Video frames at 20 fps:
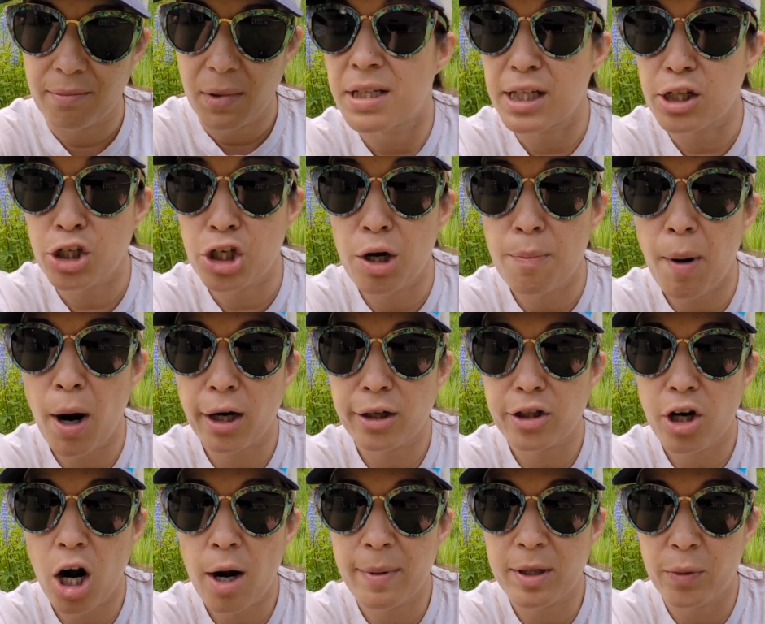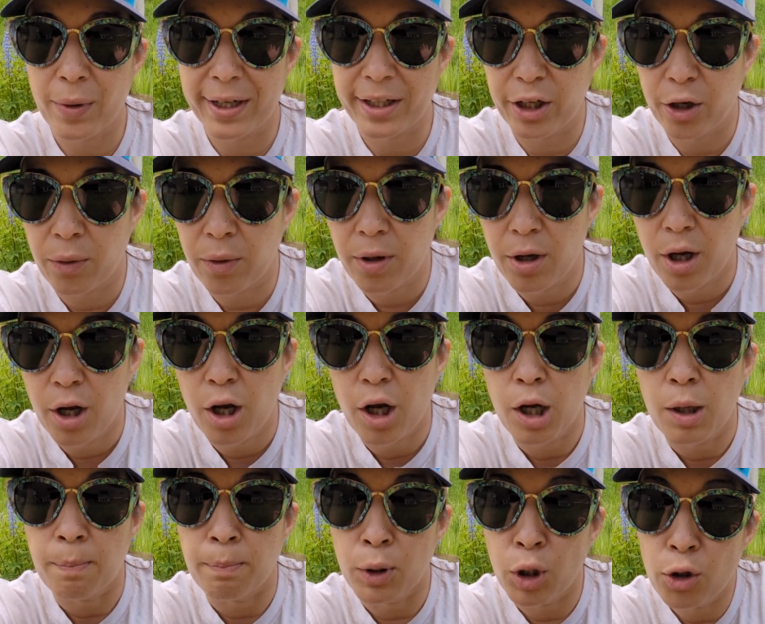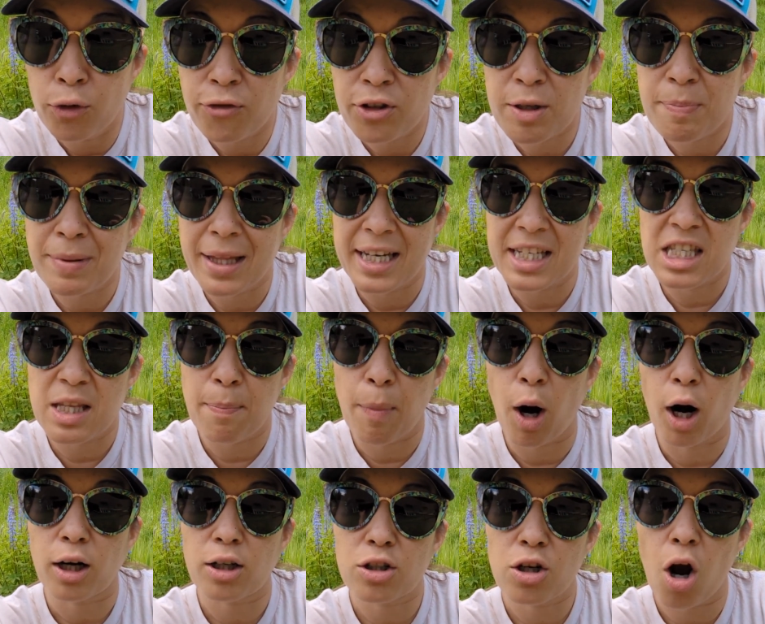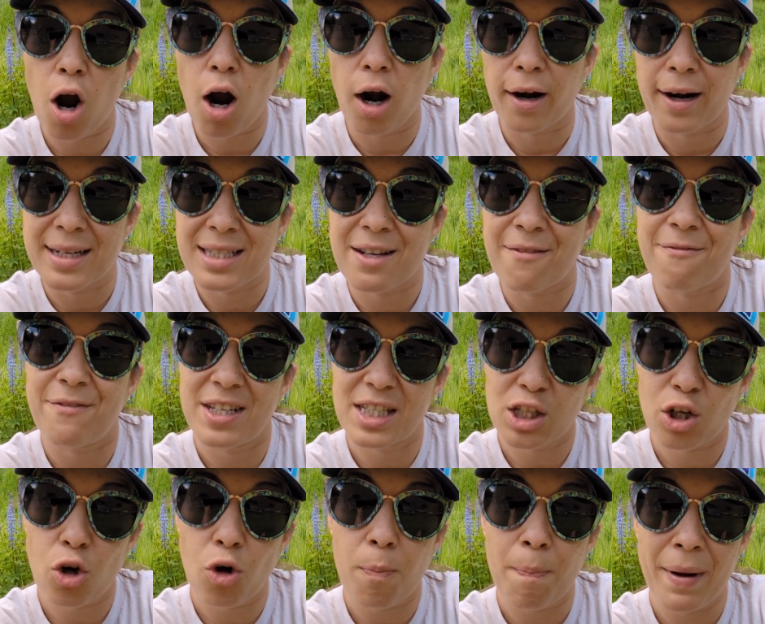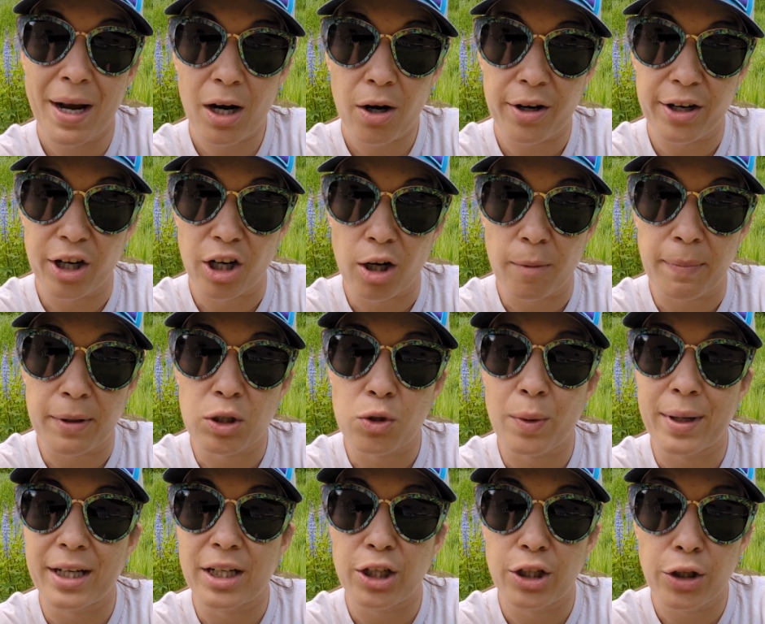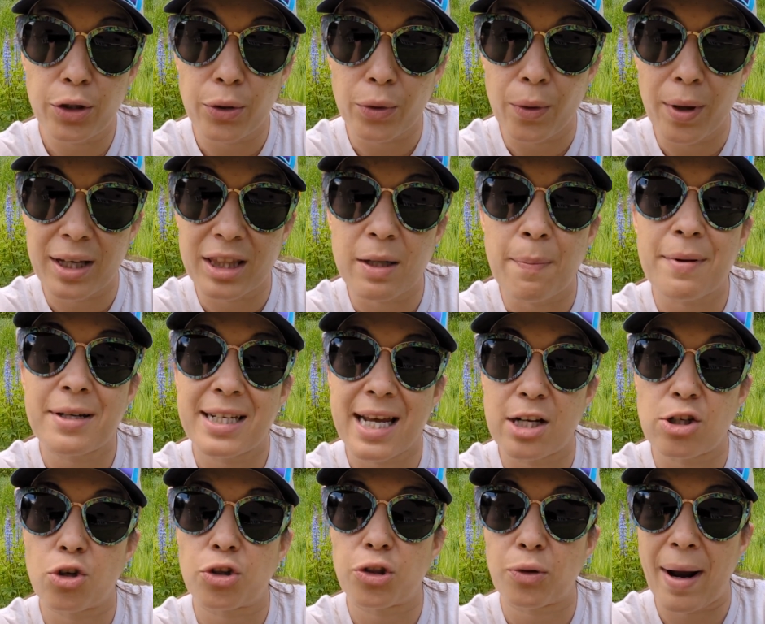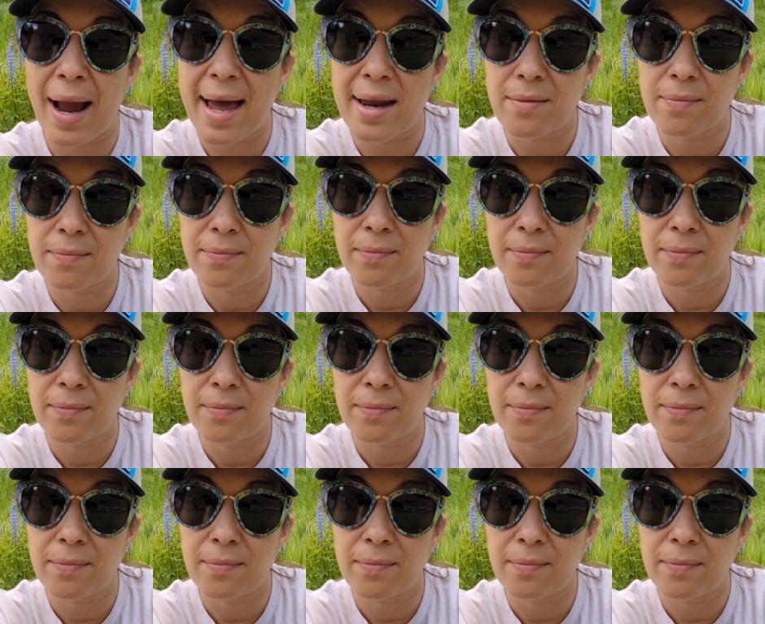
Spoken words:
Position a parked car between you. Move to place the parked car as a physical barrier between you and the potential threat.